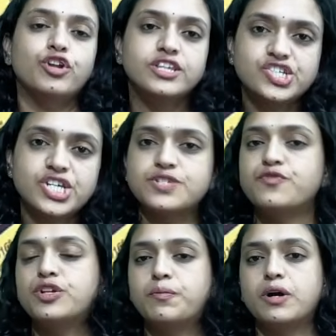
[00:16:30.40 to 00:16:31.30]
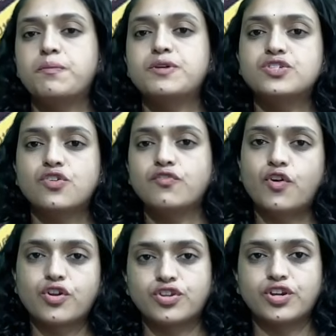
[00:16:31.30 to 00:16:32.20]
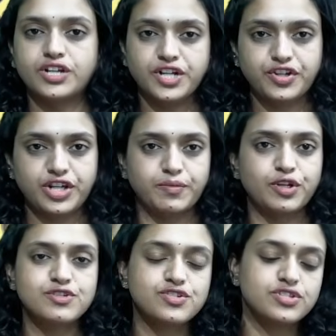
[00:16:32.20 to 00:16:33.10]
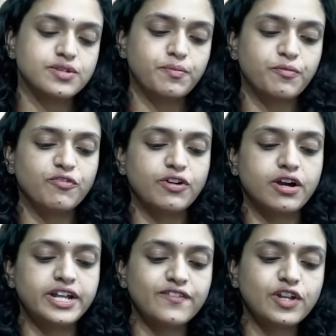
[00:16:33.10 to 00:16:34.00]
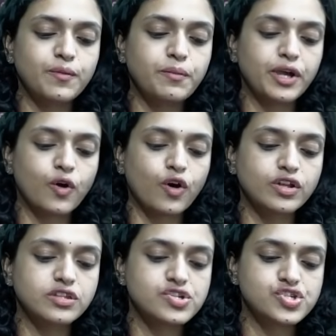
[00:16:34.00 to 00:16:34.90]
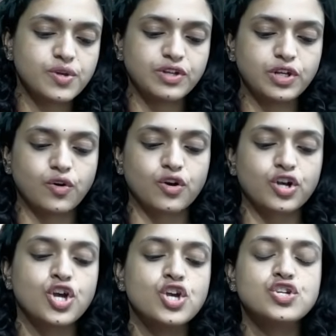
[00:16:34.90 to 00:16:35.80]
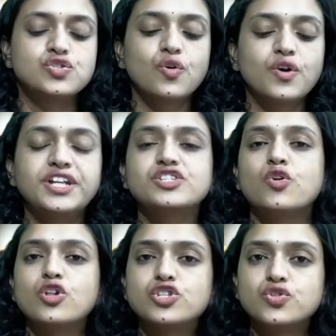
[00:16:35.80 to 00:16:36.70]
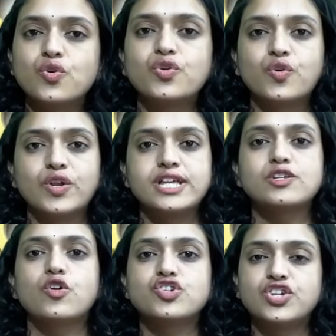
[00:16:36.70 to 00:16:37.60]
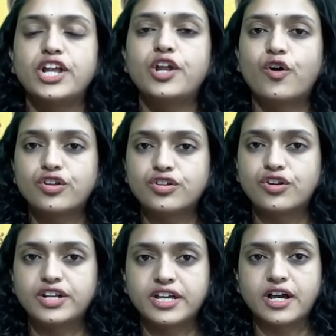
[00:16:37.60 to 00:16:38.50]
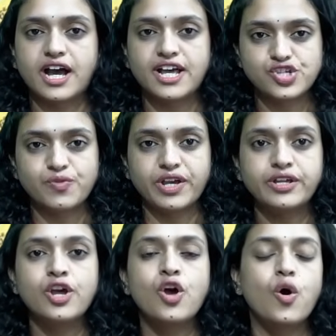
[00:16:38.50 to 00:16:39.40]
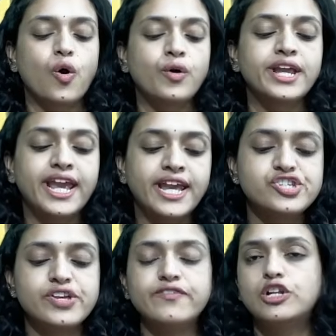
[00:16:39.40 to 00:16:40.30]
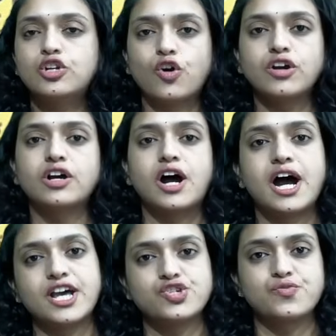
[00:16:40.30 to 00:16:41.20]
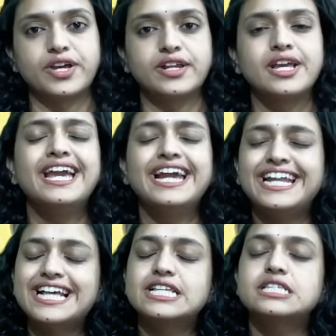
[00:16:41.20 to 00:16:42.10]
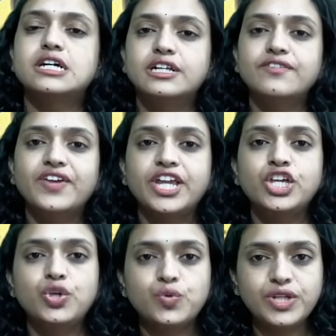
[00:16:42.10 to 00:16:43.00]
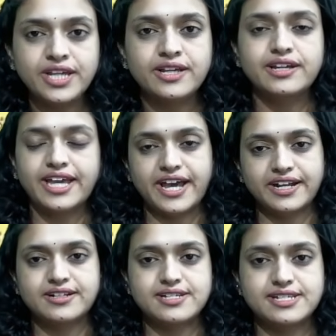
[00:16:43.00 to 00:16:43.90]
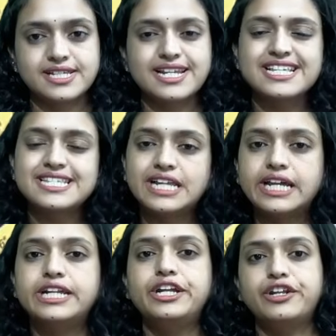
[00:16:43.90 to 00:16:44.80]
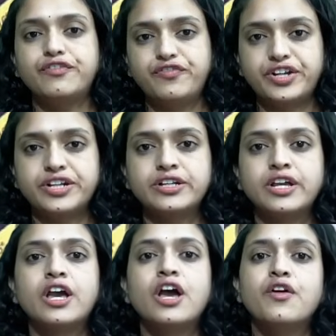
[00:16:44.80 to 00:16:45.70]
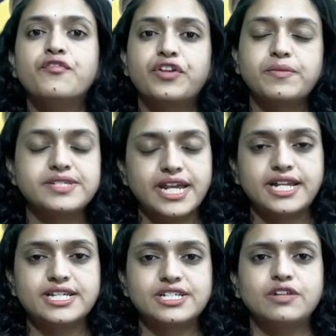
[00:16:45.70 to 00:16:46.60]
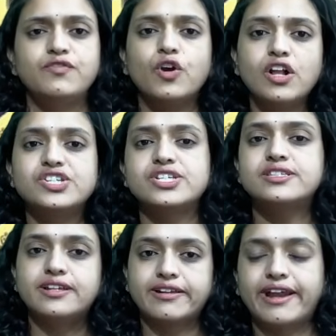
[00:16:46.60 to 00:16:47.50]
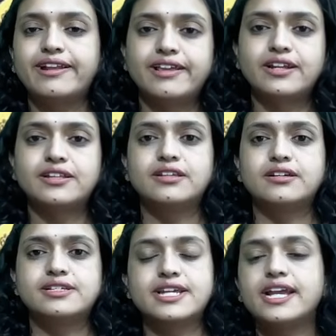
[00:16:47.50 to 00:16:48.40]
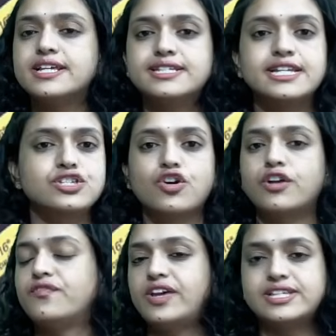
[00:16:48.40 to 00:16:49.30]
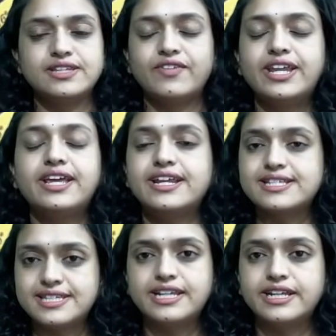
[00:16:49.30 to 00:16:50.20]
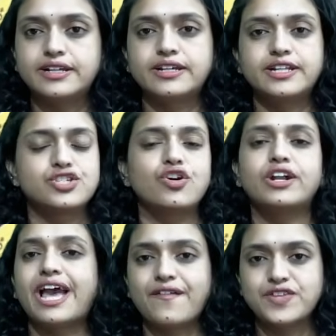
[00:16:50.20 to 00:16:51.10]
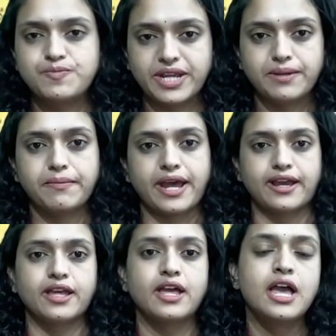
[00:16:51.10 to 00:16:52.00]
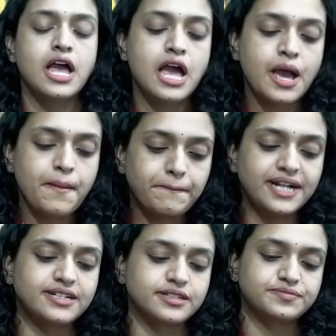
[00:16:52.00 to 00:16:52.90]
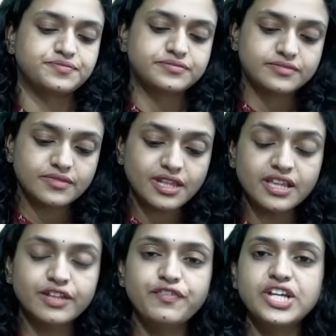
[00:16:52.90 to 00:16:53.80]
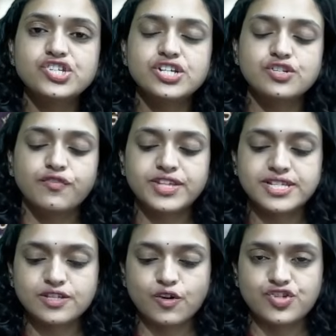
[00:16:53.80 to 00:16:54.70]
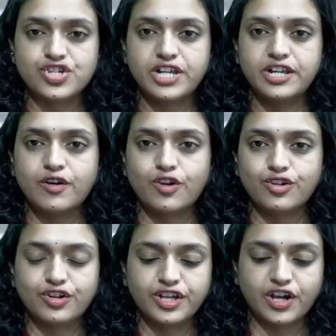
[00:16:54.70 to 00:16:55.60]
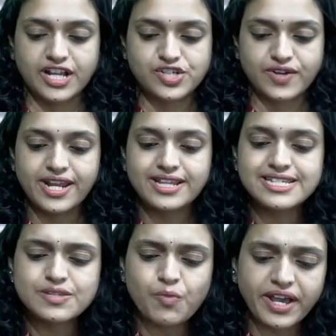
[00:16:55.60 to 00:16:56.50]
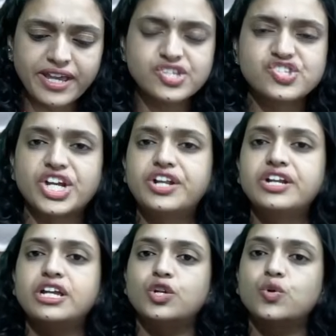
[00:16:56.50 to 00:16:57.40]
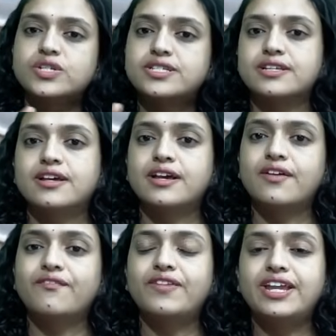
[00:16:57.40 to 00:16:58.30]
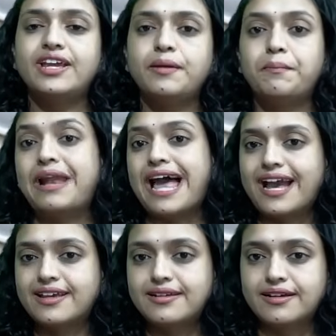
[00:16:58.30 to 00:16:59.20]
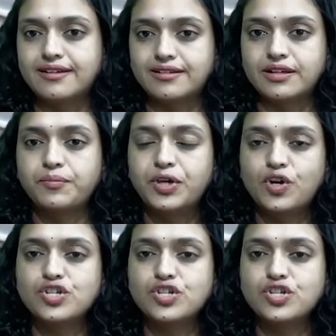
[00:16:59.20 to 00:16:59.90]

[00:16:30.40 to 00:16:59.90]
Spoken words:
just for the purpose of orthodontic treatment. It was developed by Arthur J. Wilcock. So it is also known as Australian orthodontic arch wire or AJ Wilcock arch wire. It has a certain very unique characteristics that are slightly different from stainless steel. We all just read that the stainless steel is not very resilient. It does not have spring back. But the features of this Australian orthodontic arch wire, this wire is generally looks very black in color because